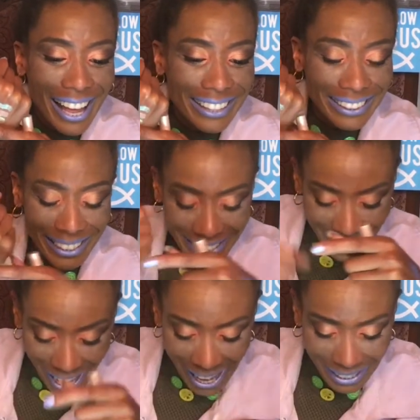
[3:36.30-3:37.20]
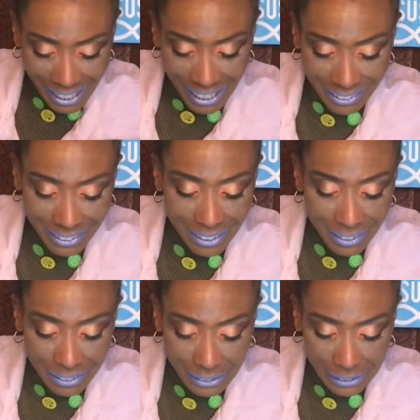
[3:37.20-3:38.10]
and then I got the
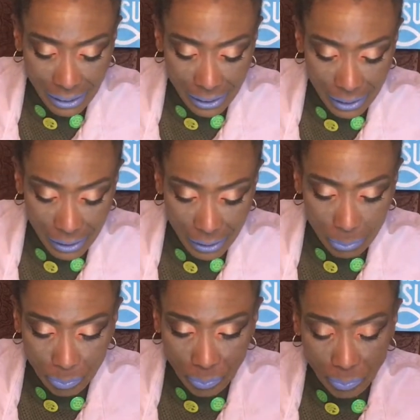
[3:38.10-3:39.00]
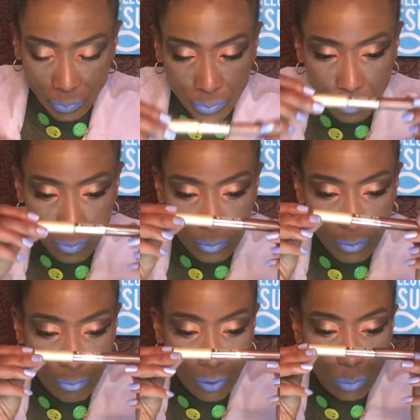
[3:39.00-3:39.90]
other set here,
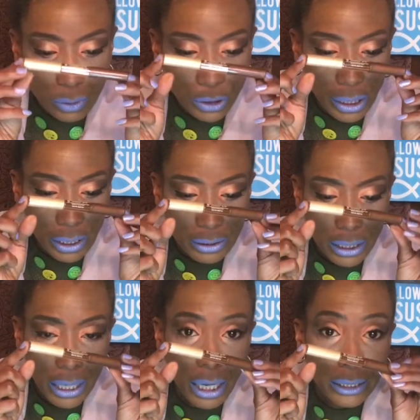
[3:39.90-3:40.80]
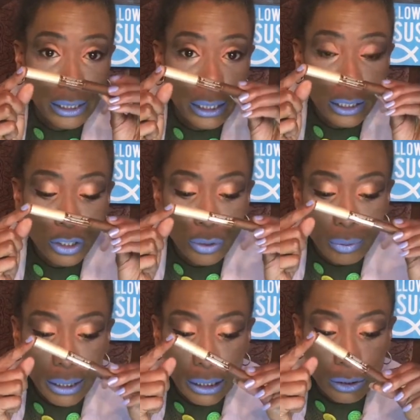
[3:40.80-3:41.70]
which has, again, a
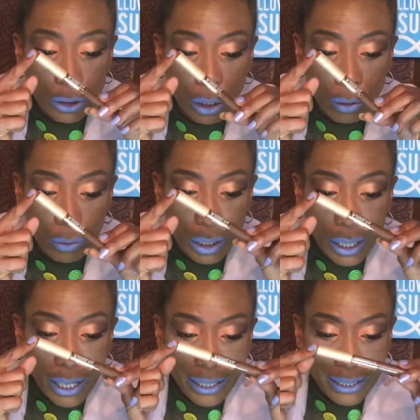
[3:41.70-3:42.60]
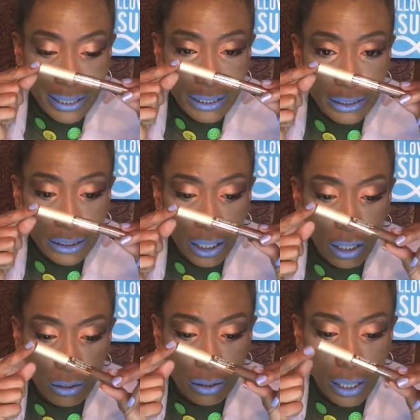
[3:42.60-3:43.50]
green tone. This
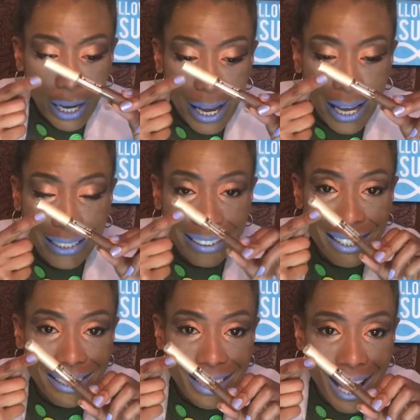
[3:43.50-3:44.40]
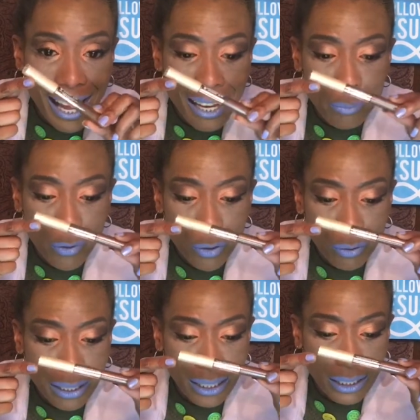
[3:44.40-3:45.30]
color has a lime
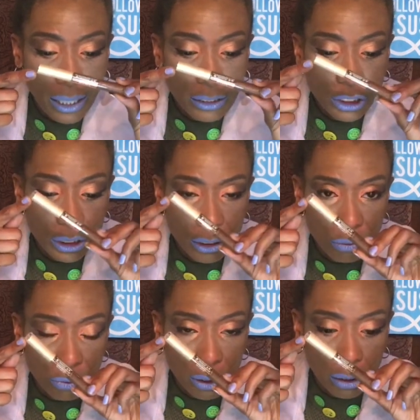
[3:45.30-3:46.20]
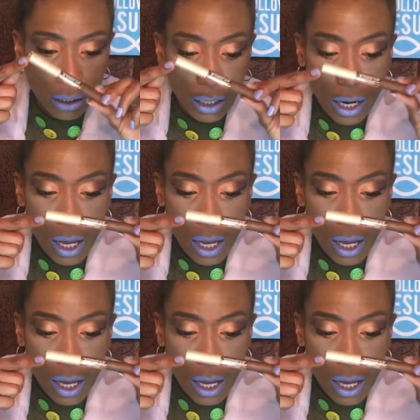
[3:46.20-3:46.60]
green shift in it.